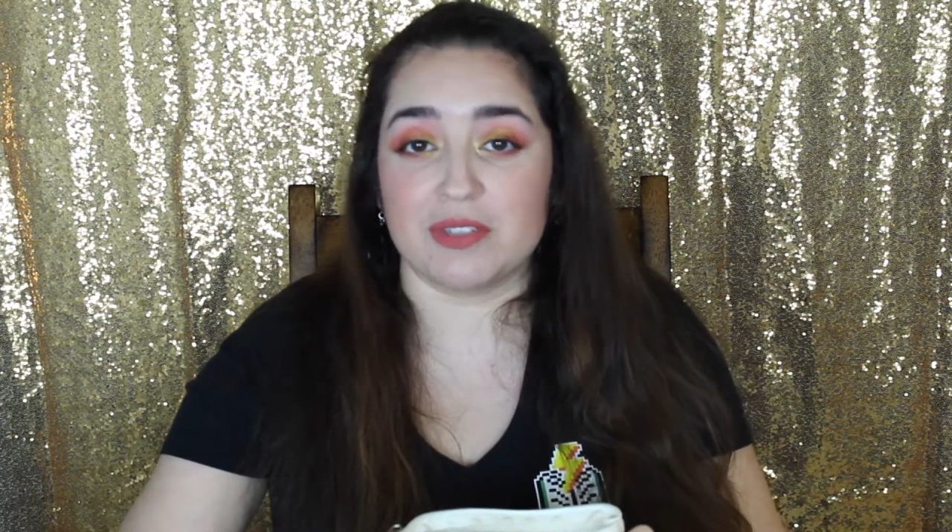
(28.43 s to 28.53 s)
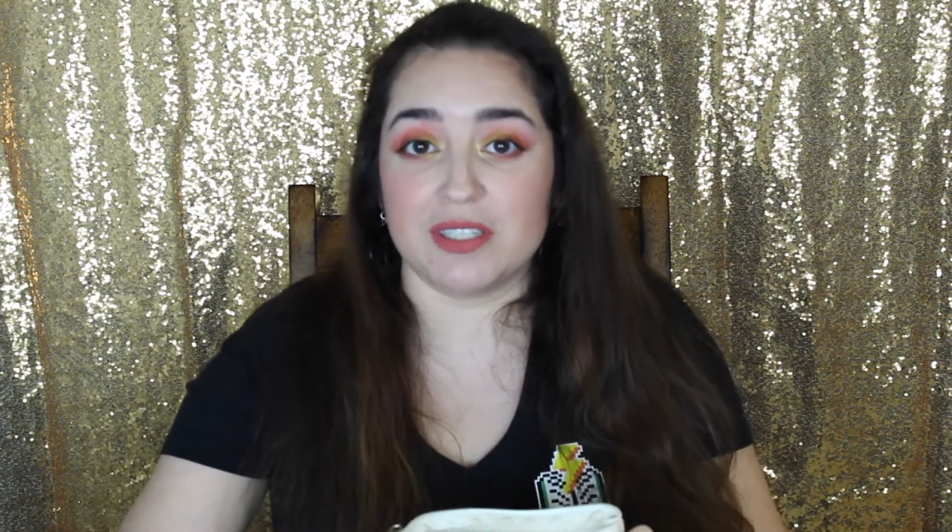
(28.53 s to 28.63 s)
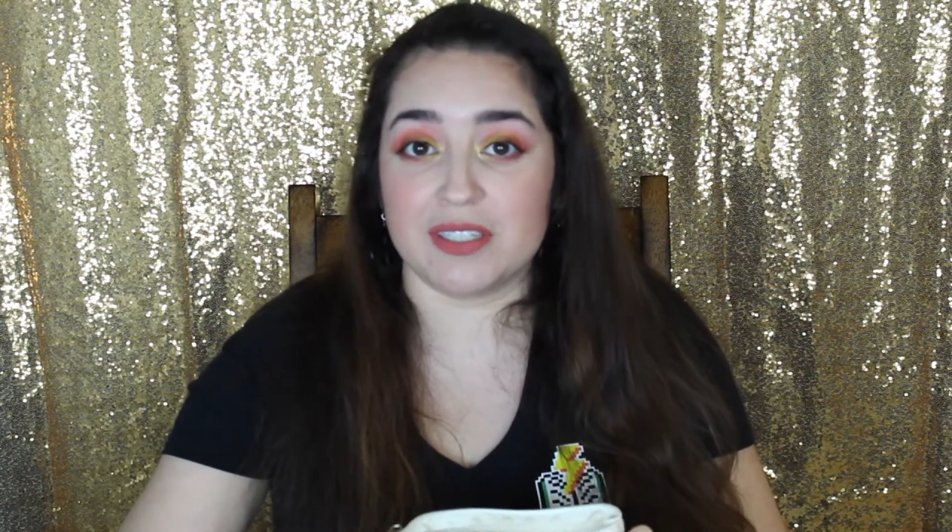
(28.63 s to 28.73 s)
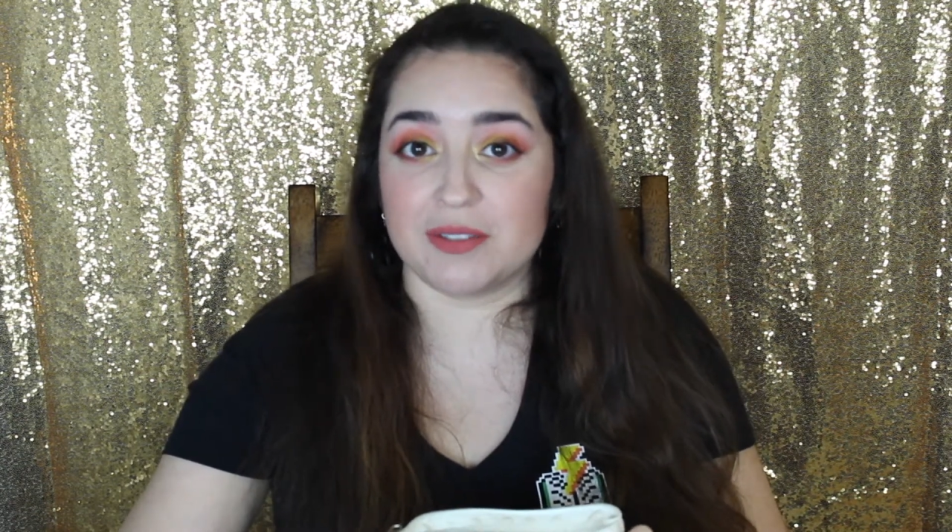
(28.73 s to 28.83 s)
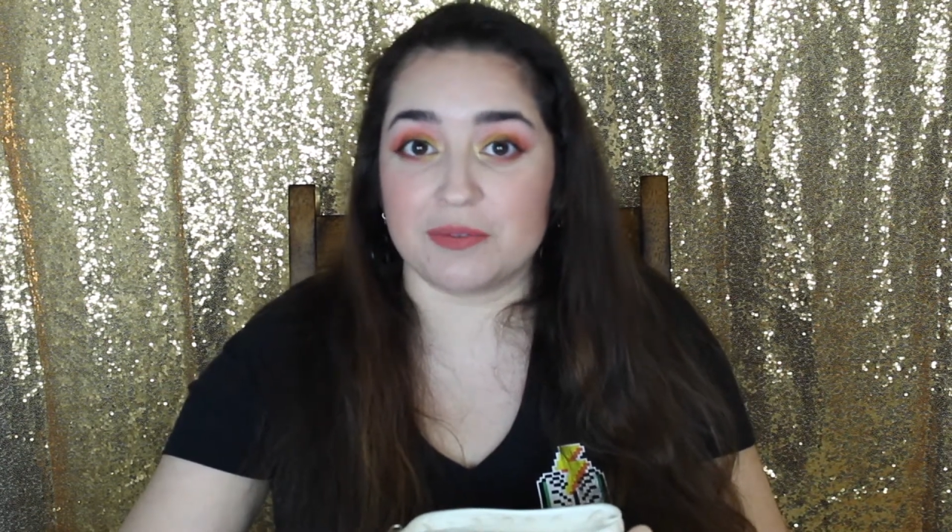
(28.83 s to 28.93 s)

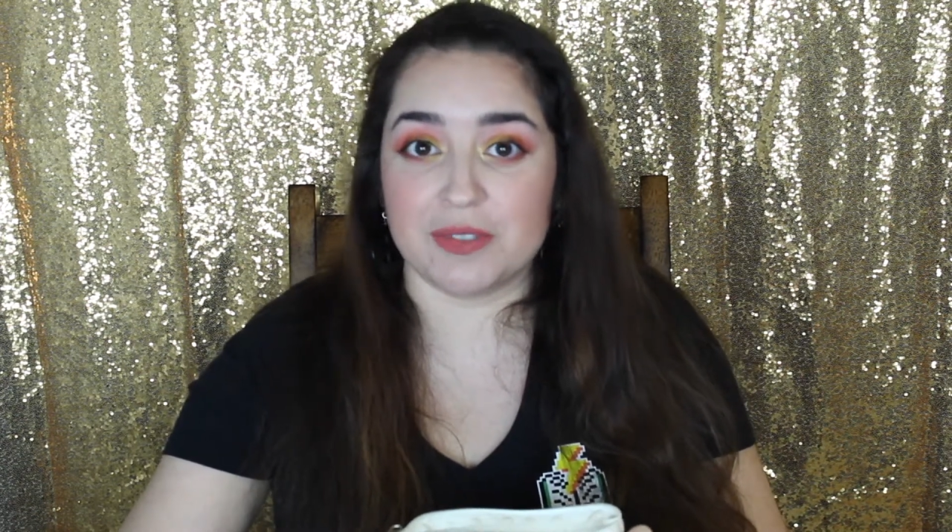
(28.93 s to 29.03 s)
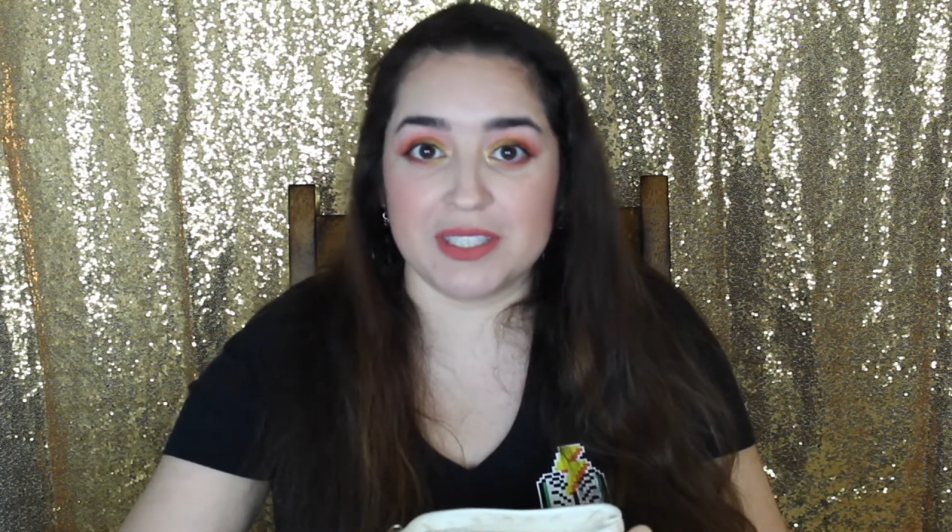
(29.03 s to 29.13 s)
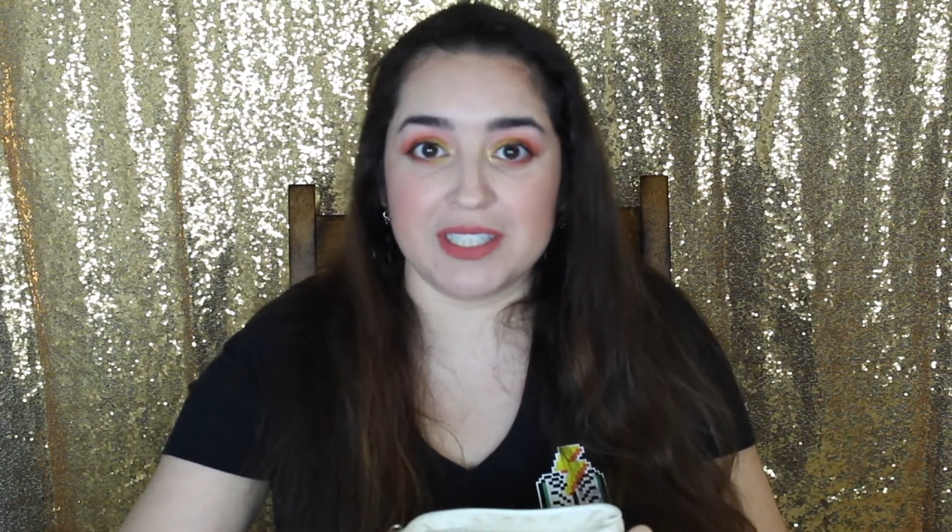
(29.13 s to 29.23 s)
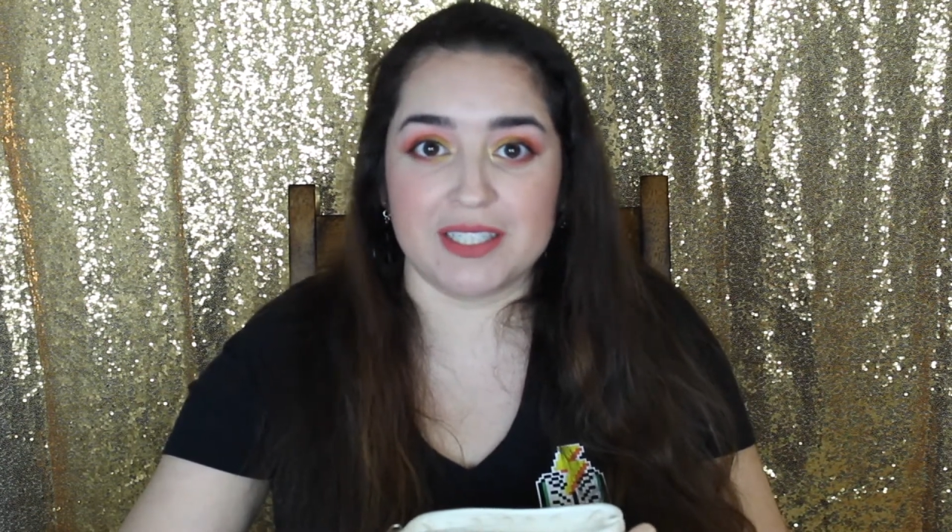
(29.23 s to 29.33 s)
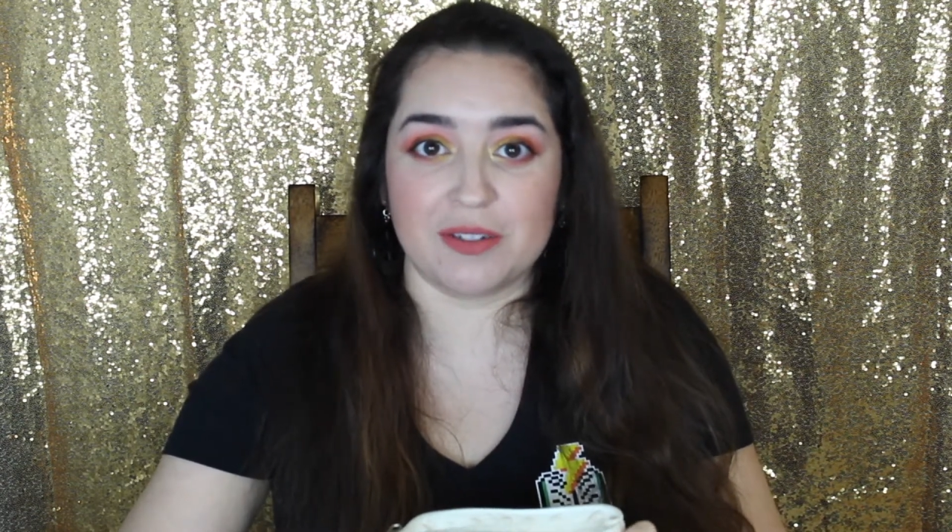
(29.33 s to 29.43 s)

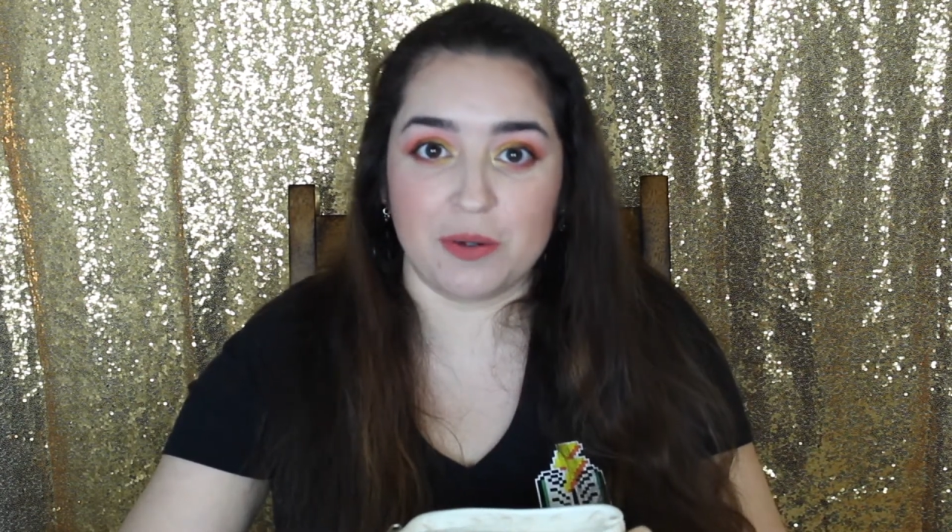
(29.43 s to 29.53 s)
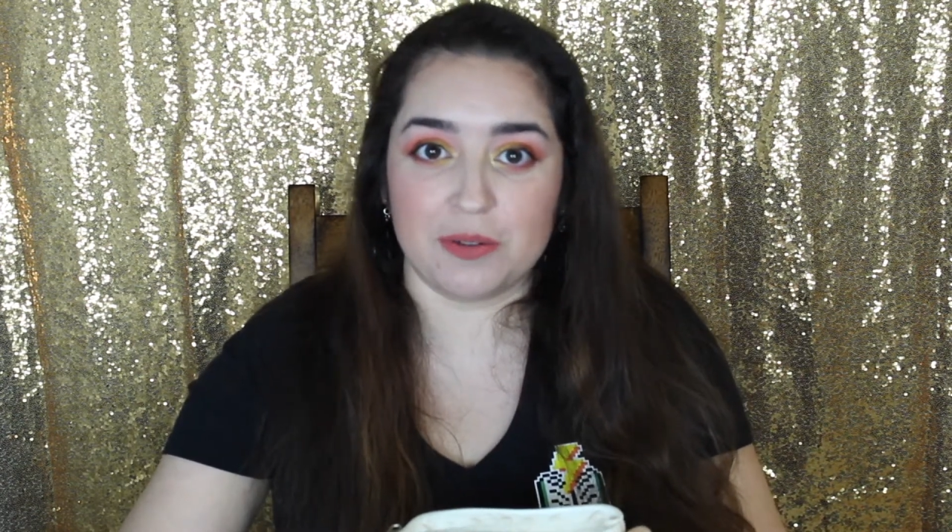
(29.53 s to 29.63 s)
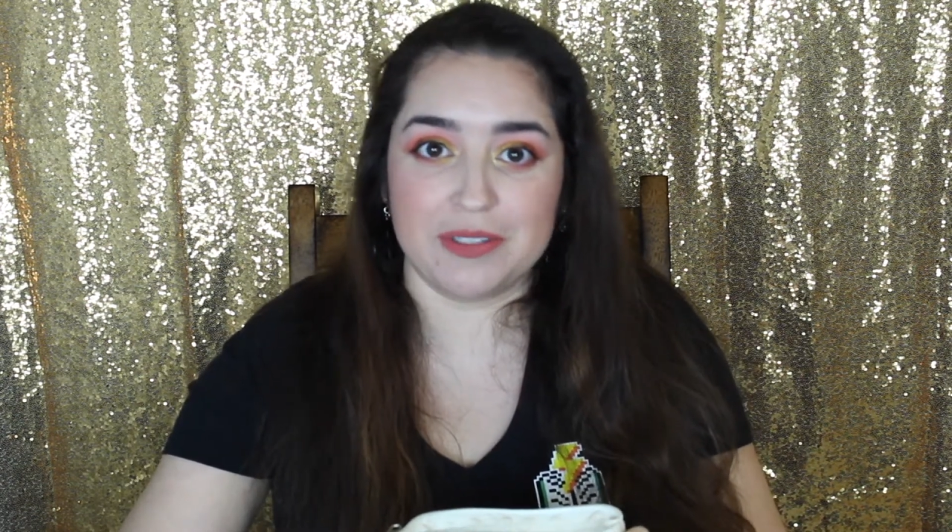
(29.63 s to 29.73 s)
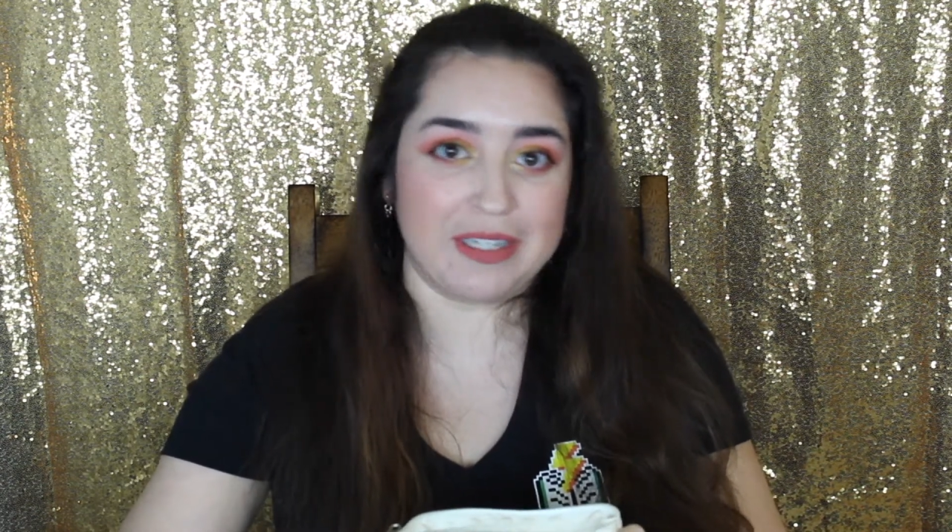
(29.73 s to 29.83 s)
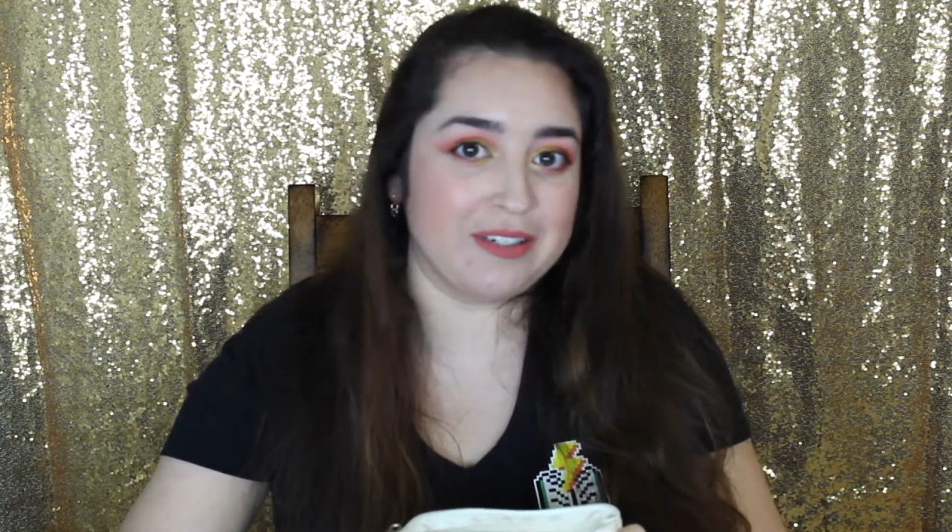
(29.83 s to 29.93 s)
really
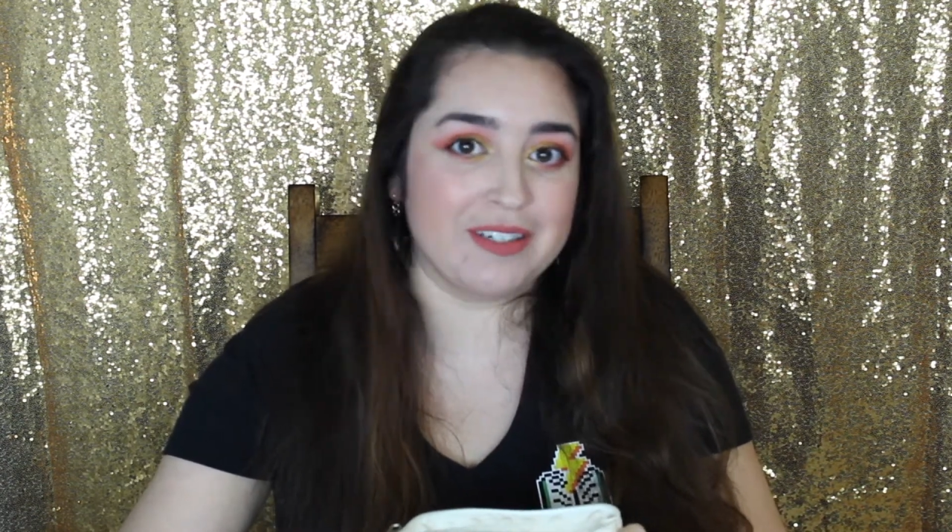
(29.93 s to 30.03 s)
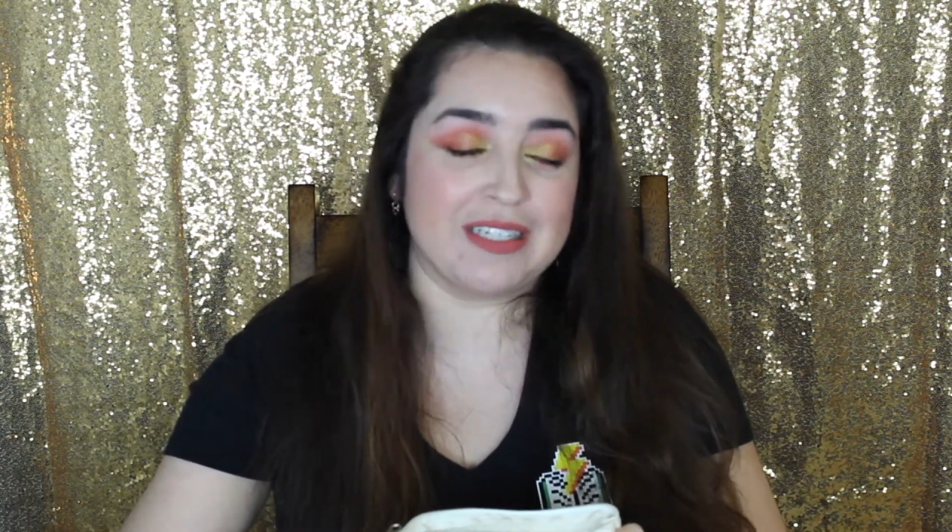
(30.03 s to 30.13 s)
cold here,